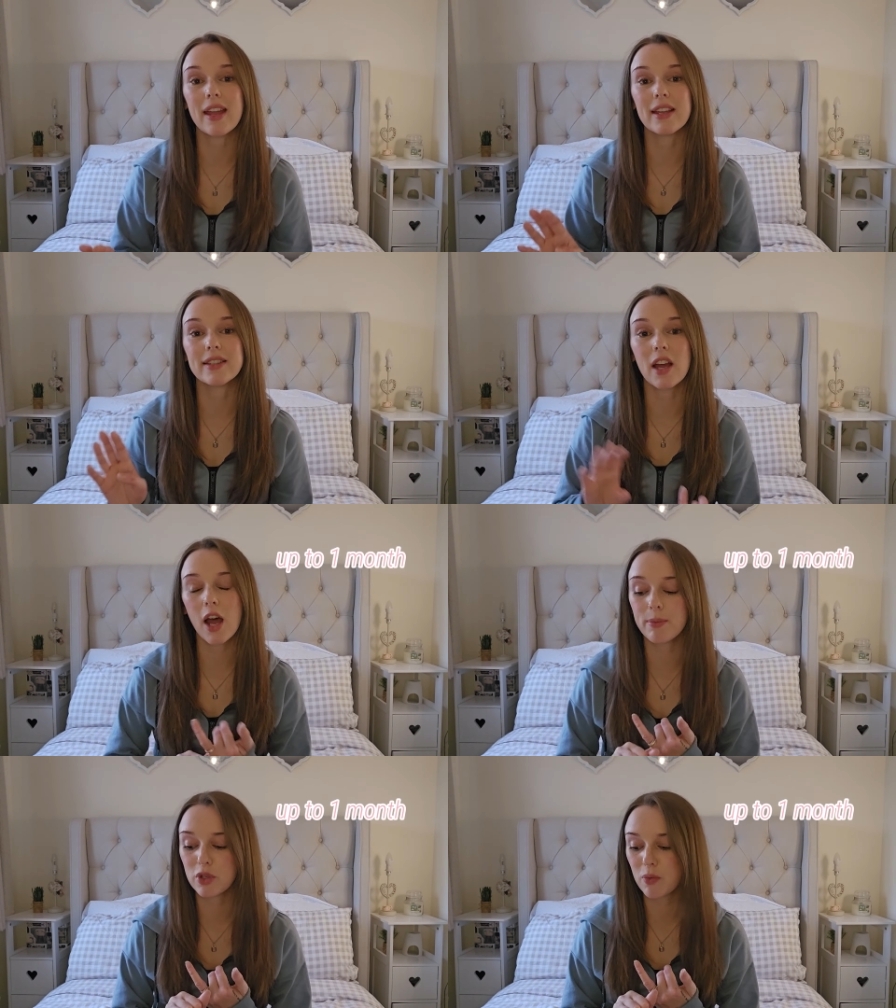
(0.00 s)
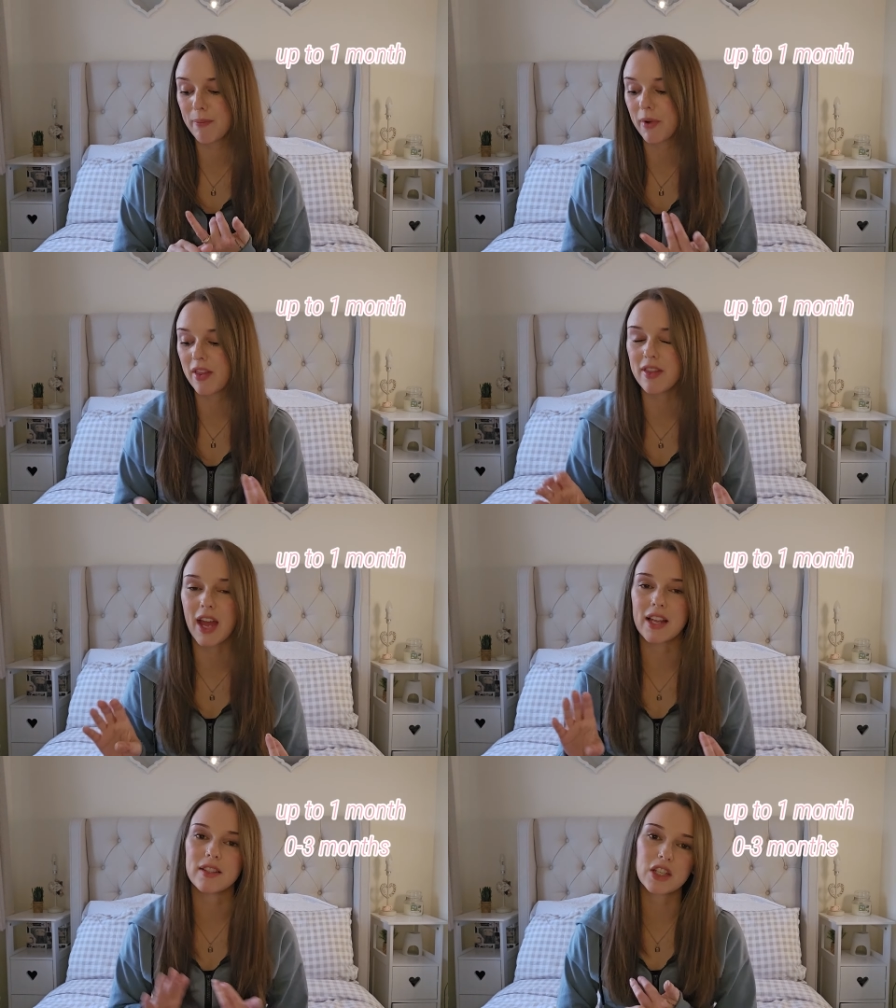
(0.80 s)
is up to 1 month
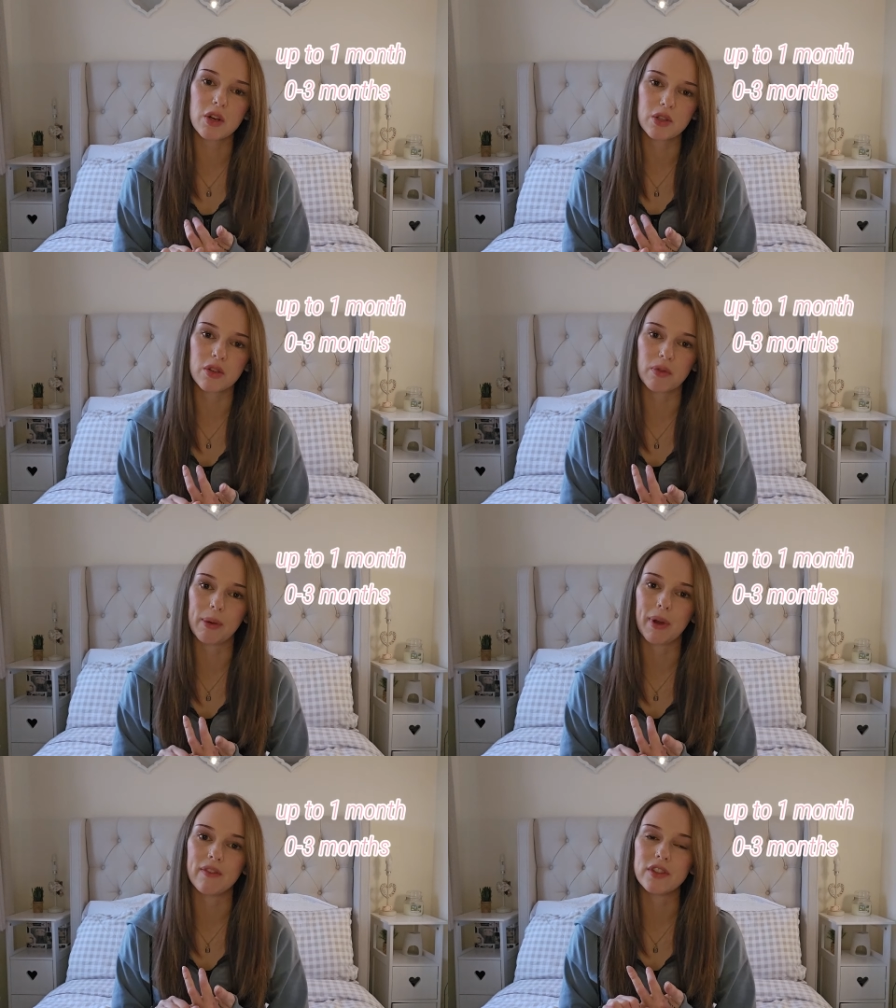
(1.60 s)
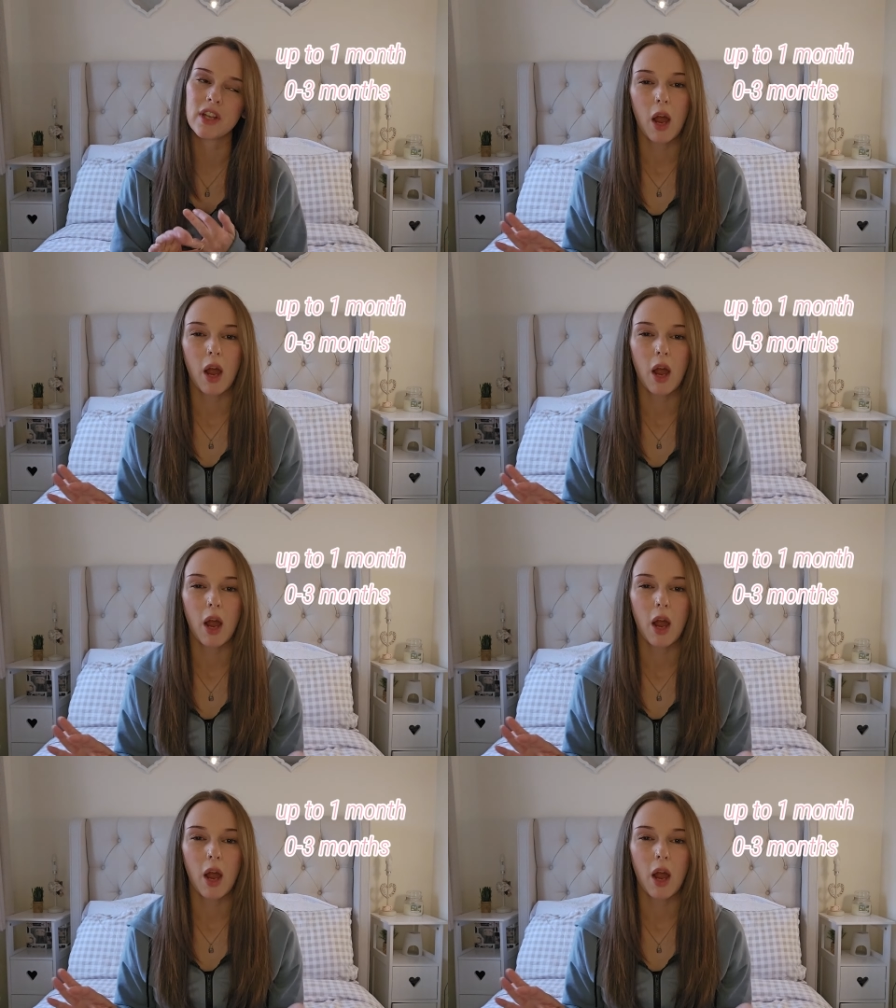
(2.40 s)
and 0 to 3 months.